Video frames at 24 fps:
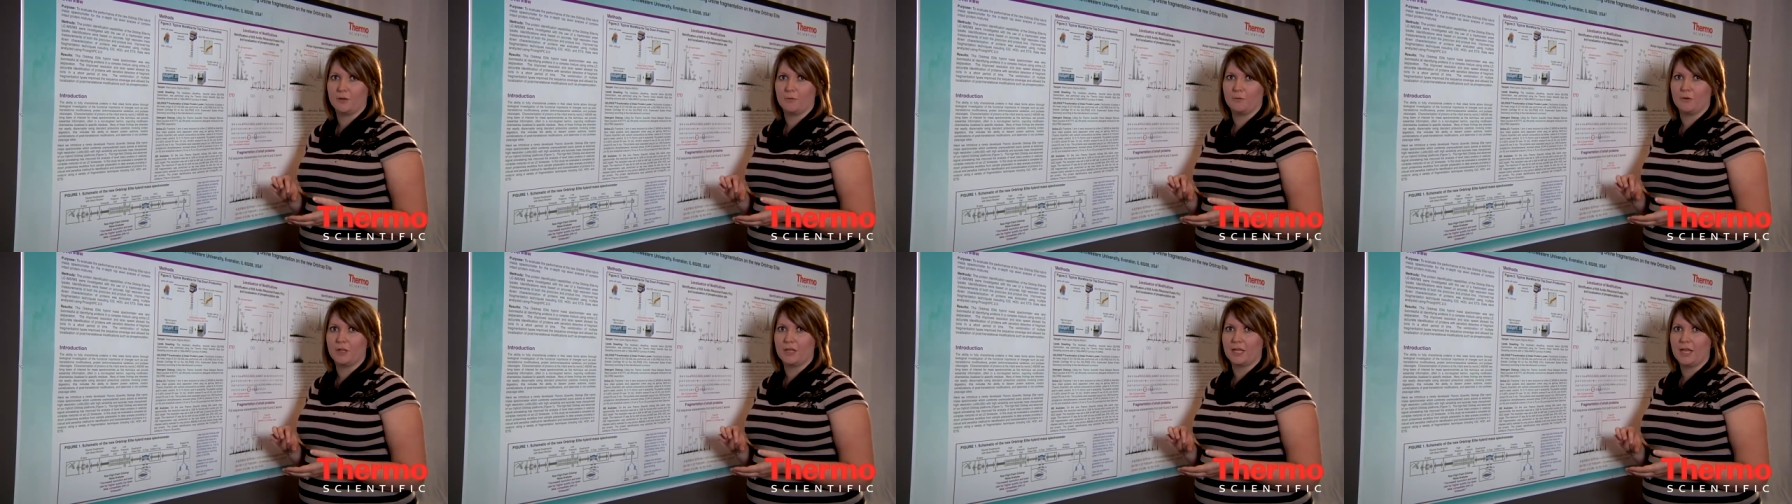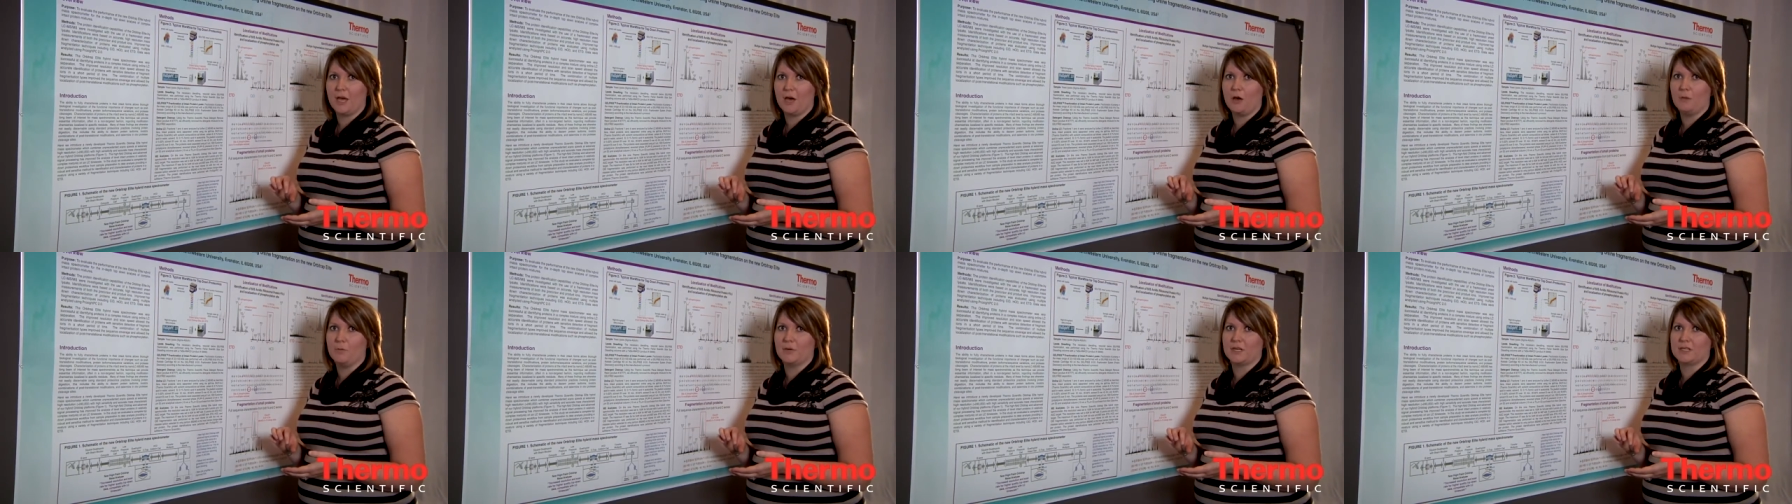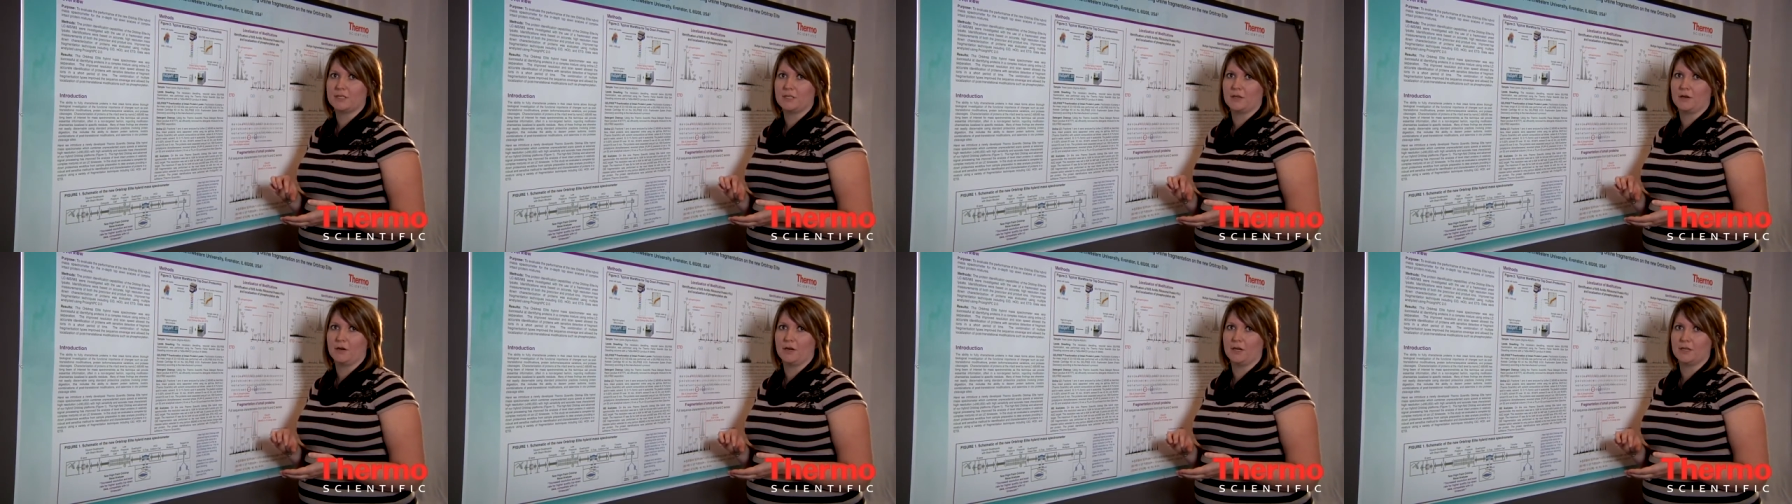to really help
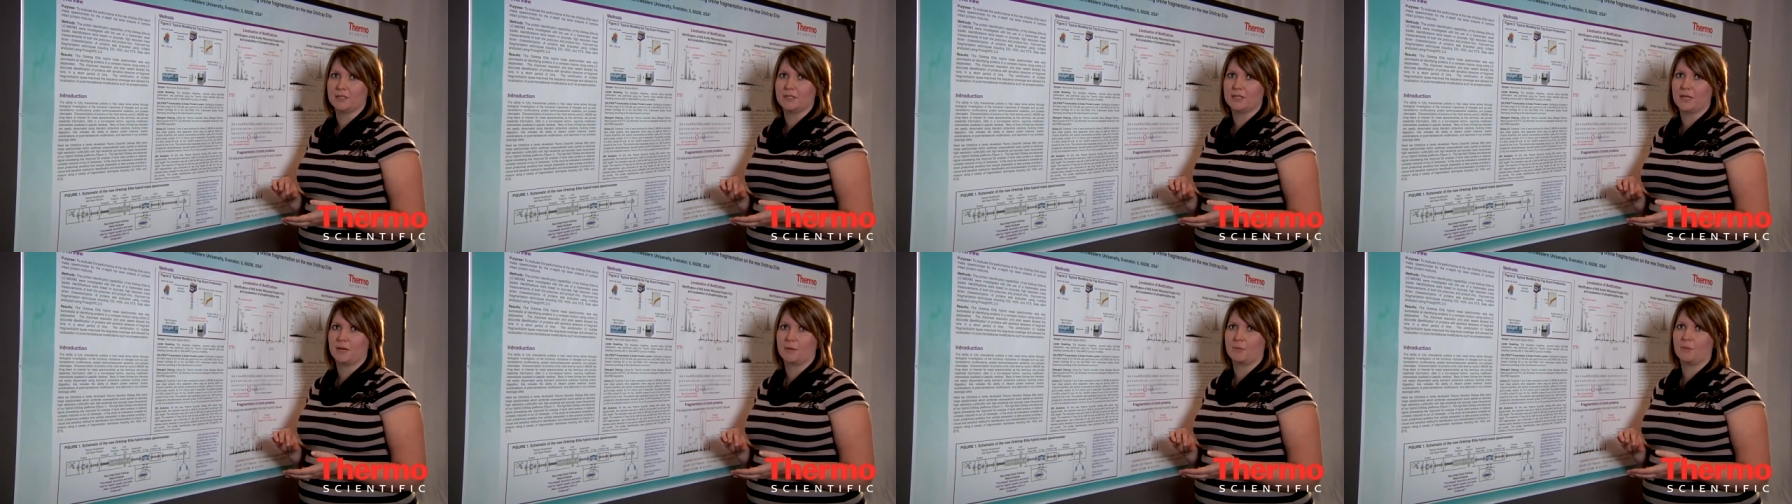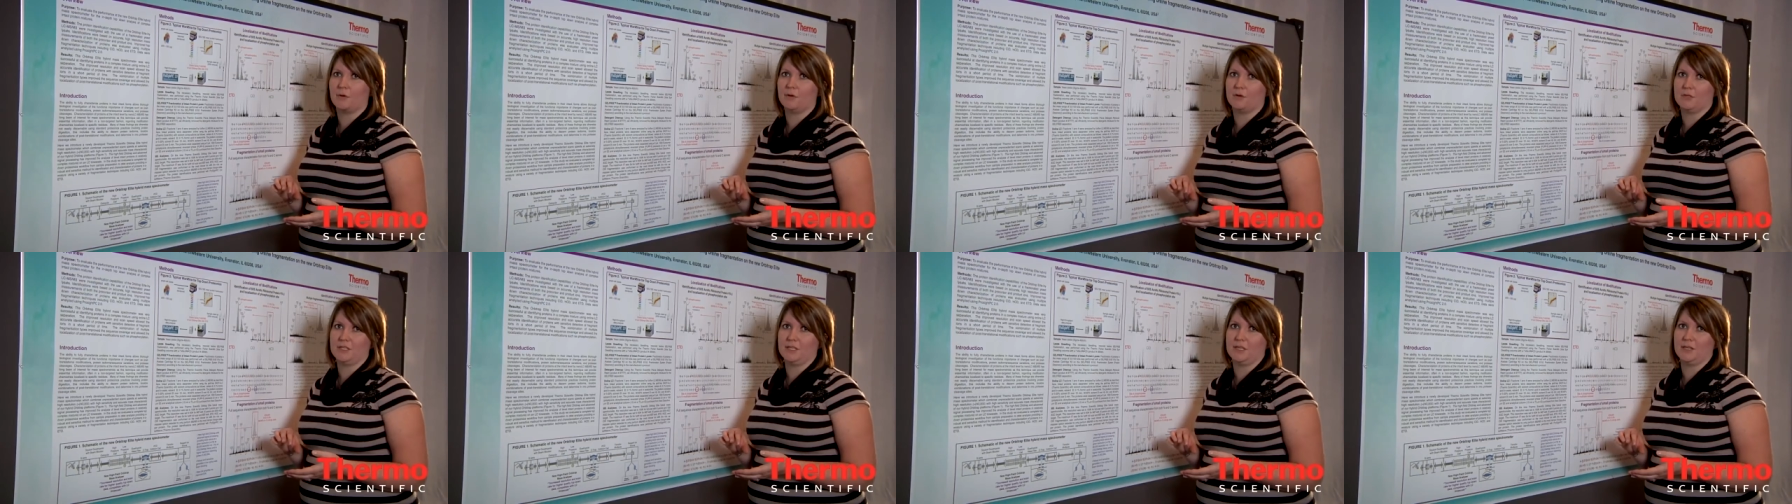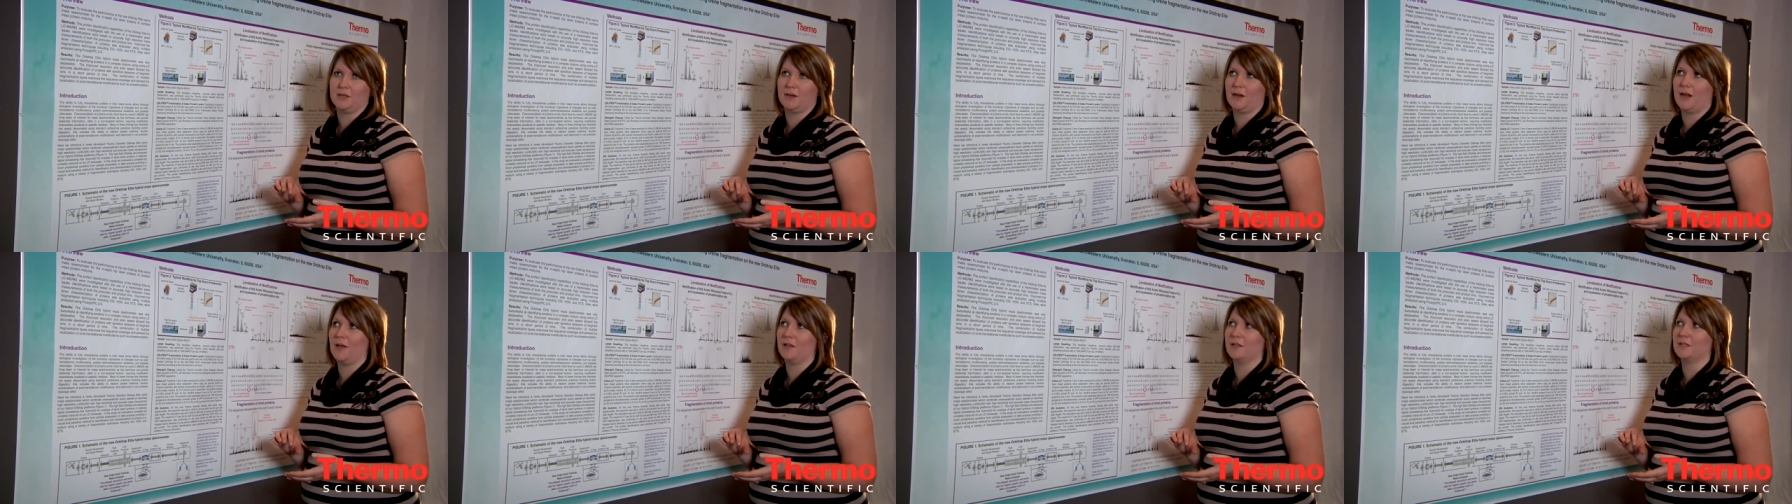us in our intact protein
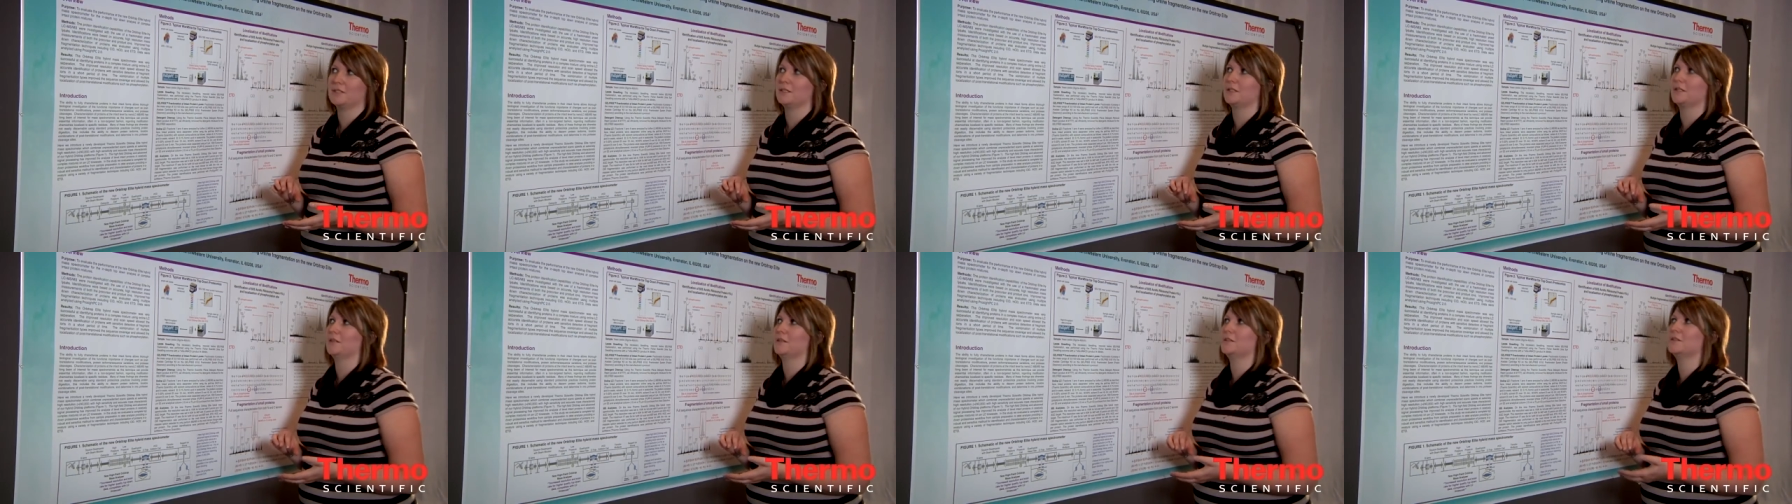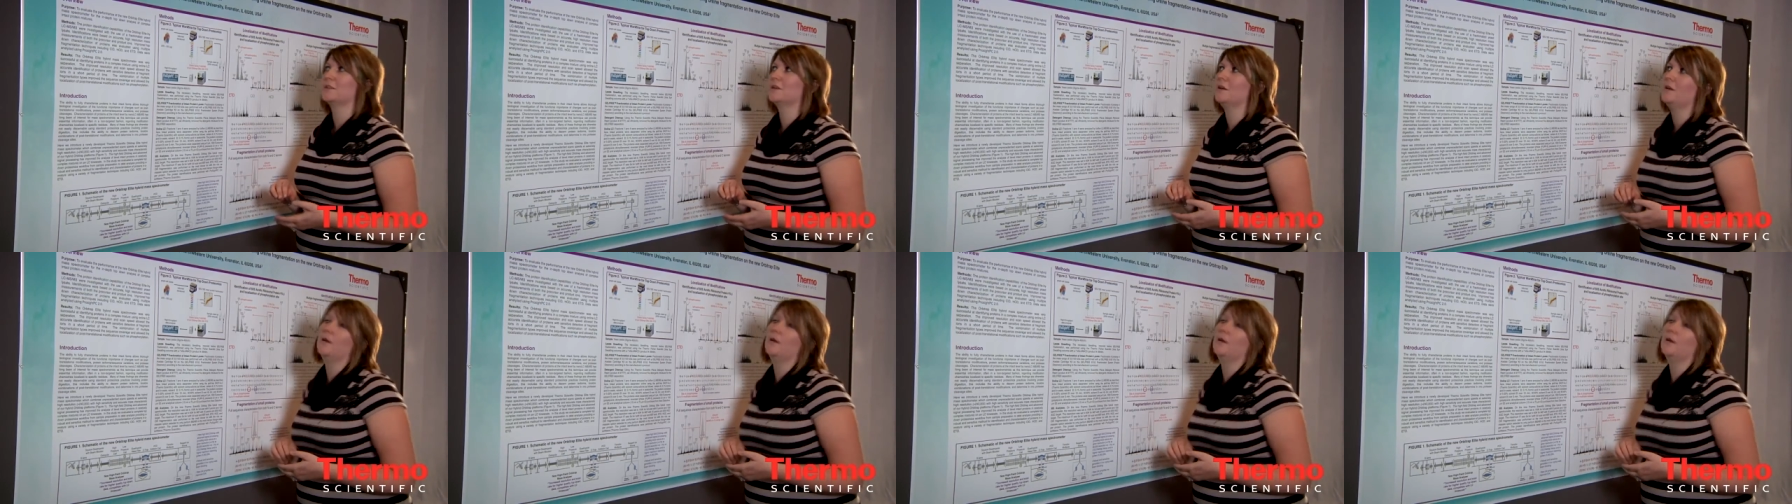analyses.